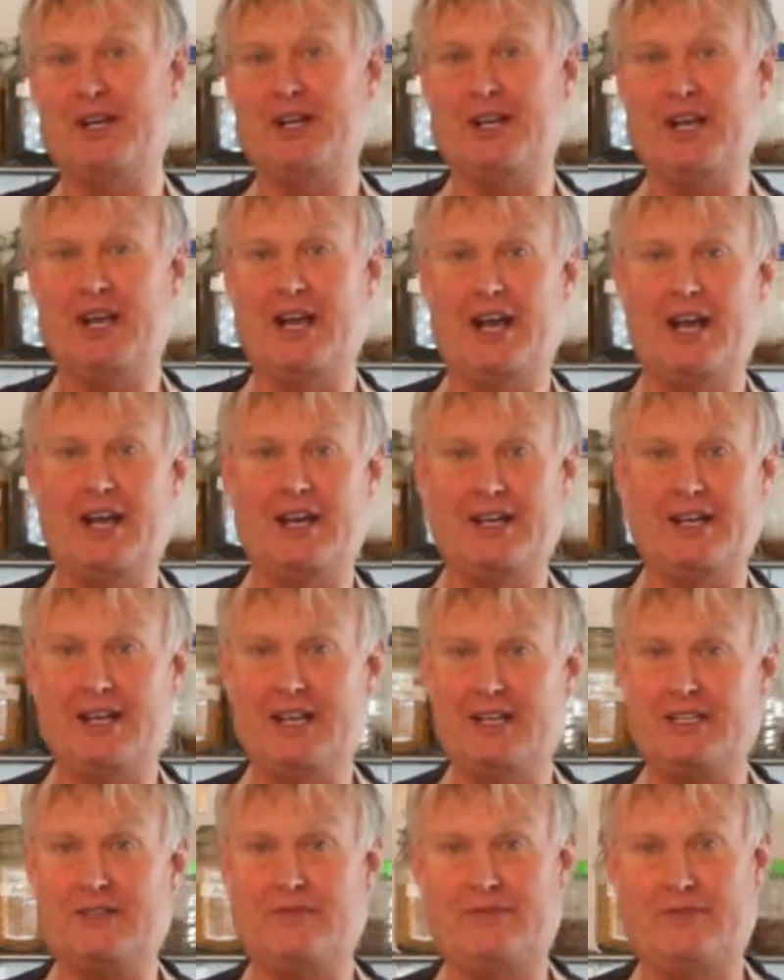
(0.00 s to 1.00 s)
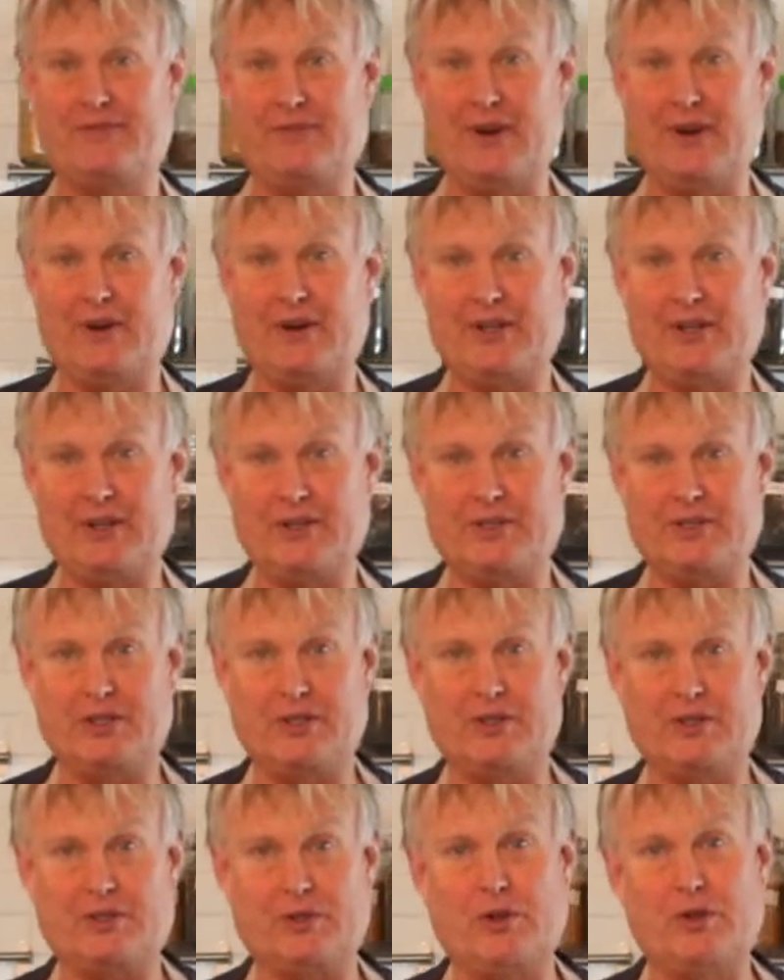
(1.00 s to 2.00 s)
it, and it's very good
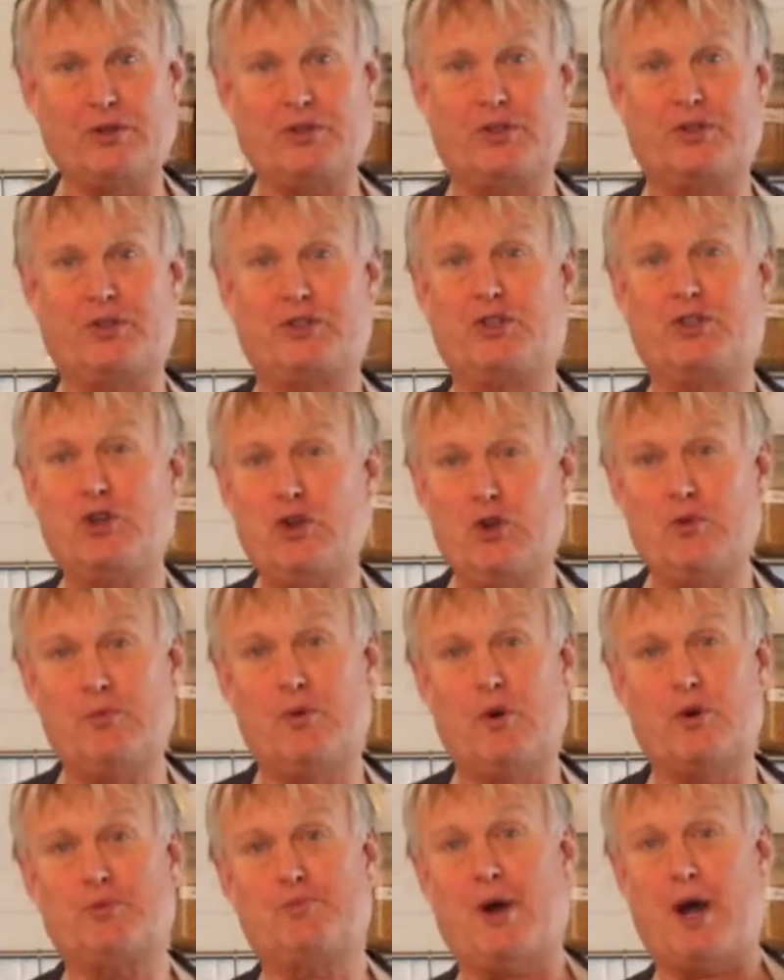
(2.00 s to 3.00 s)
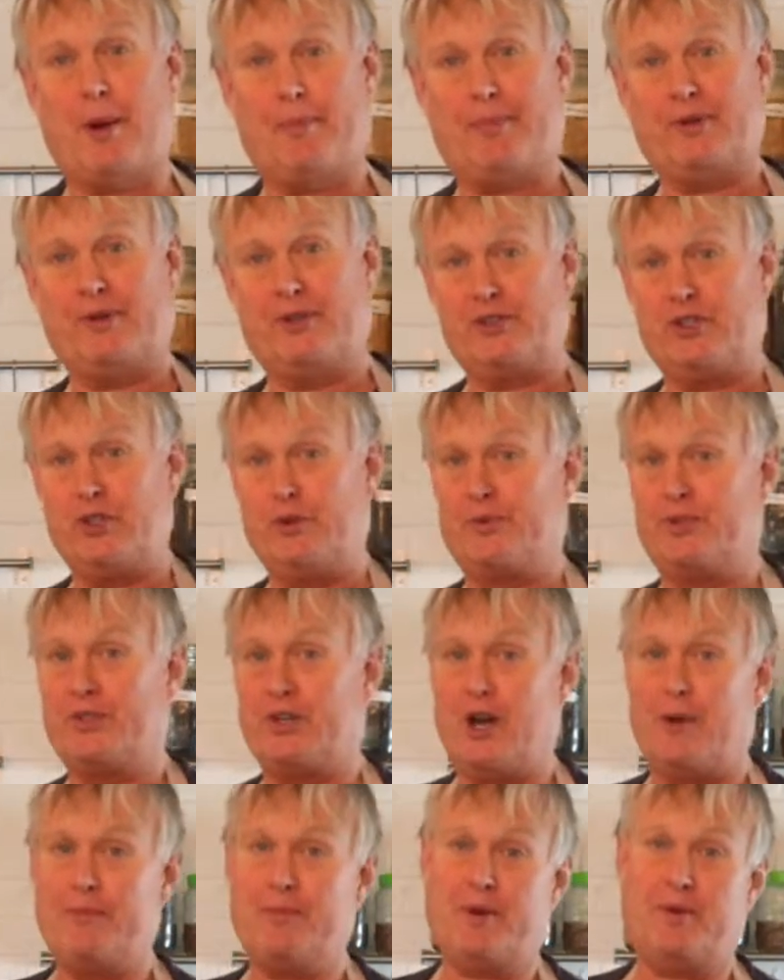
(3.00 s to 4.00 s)
too. So those are the 2 most popular soups,
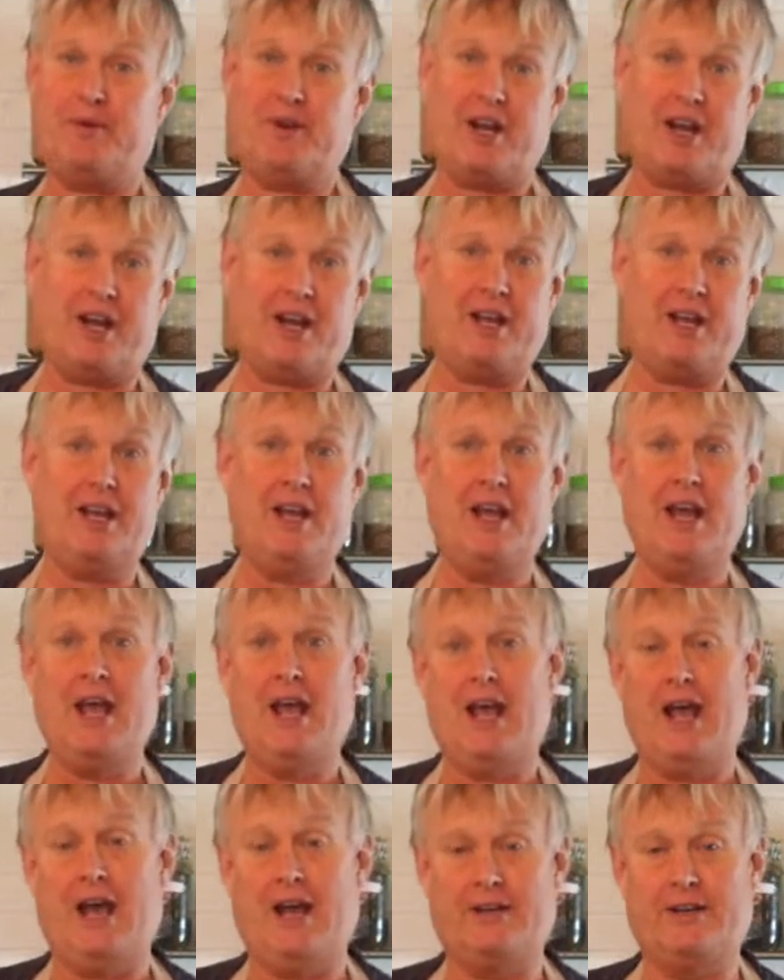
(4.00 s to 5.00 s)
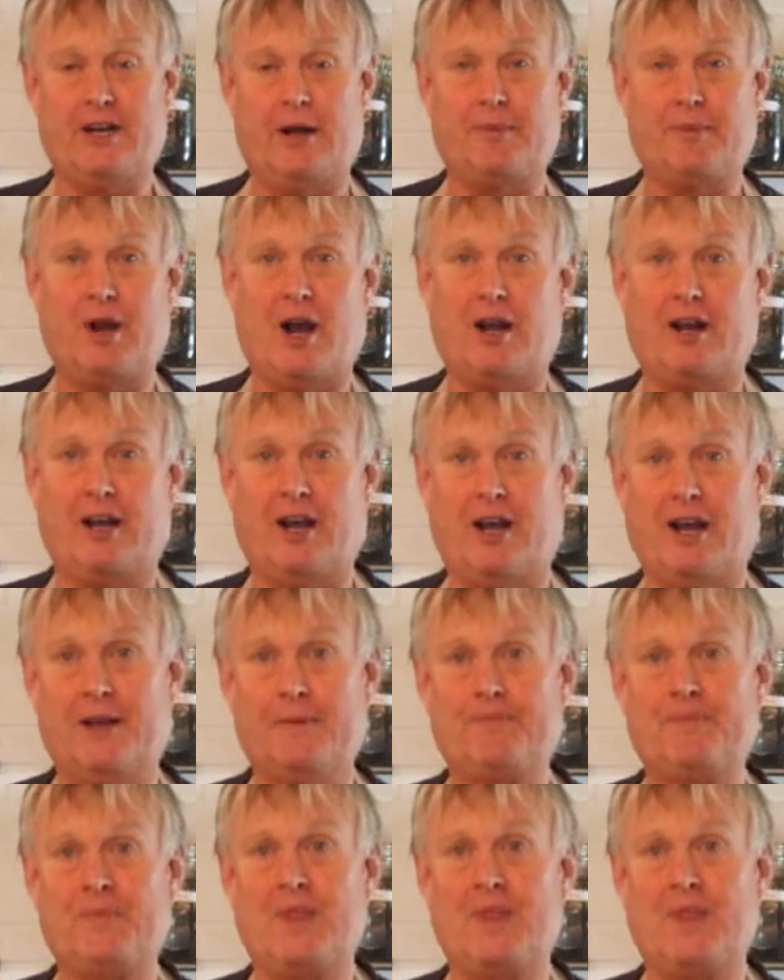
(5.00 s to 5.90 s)
Tom Yum Gai and Tom Gai.